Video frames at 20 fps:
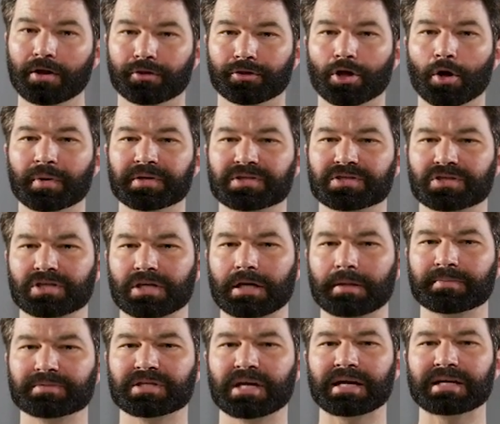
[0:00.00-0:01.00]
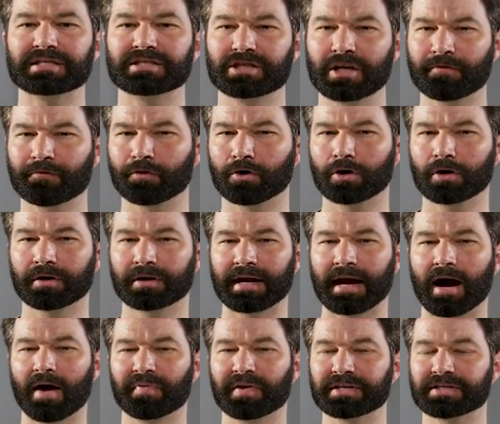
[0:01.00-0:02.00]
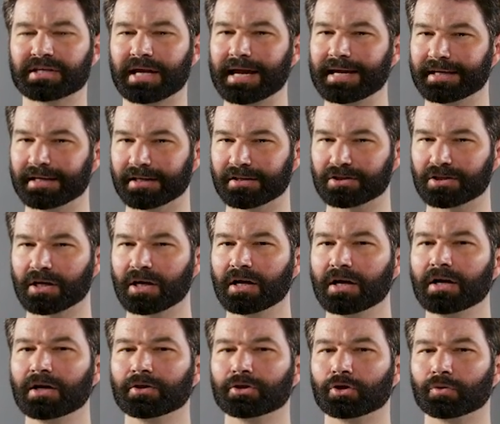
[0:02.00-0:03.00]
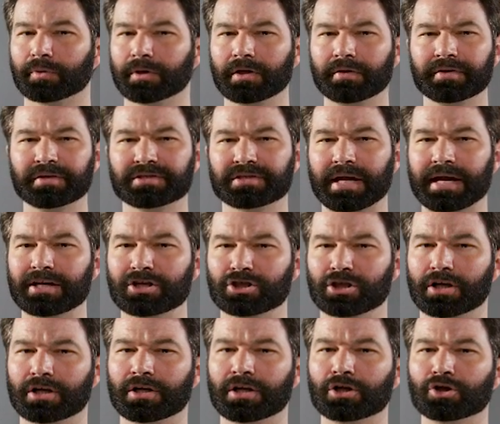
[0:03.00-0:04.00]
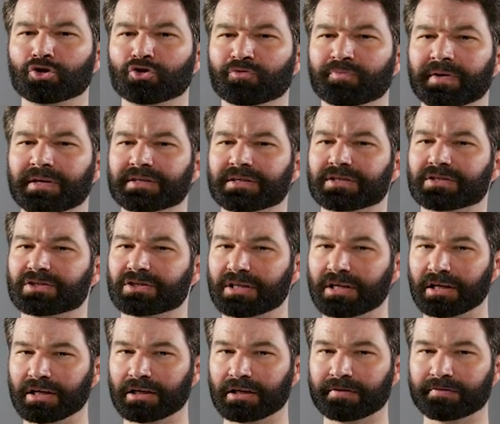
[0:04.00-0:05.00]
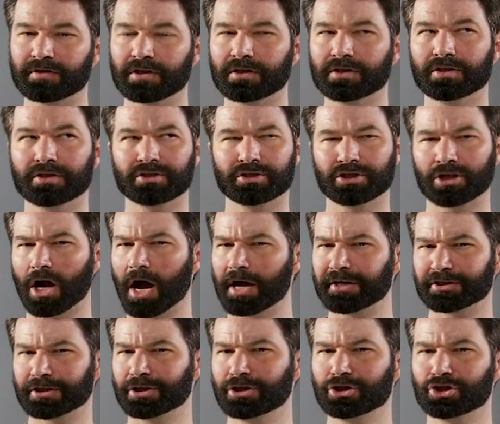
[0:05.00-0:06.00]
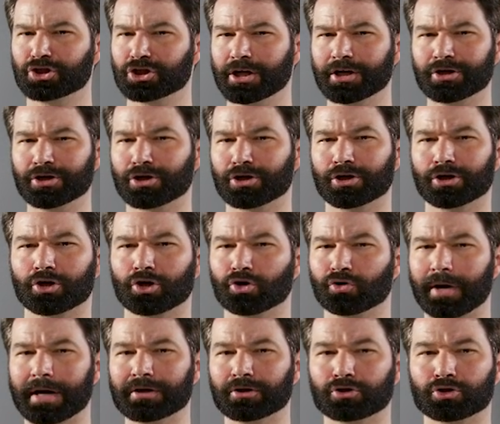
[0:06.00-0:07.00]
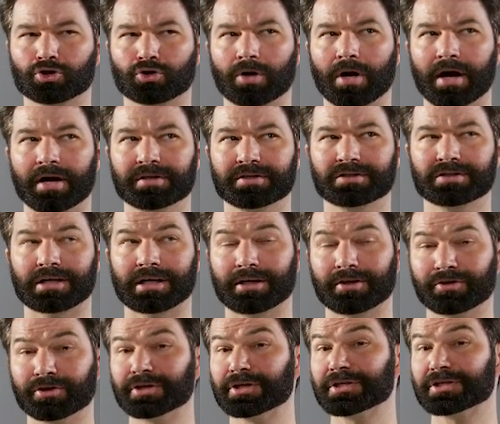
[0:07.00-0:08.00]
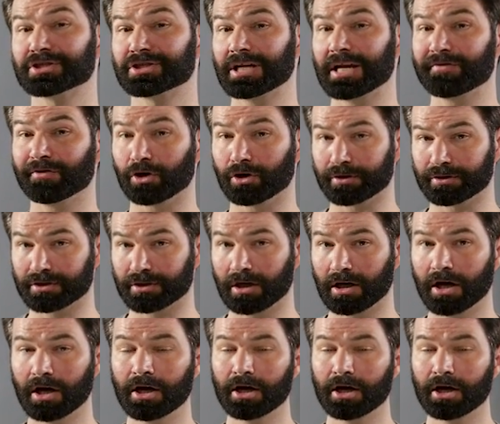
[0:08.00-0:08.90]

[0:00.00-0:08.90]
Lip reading: Though it seems they differ in how they take it, the realization you've been deceived does not engender greater trust in the deceivers.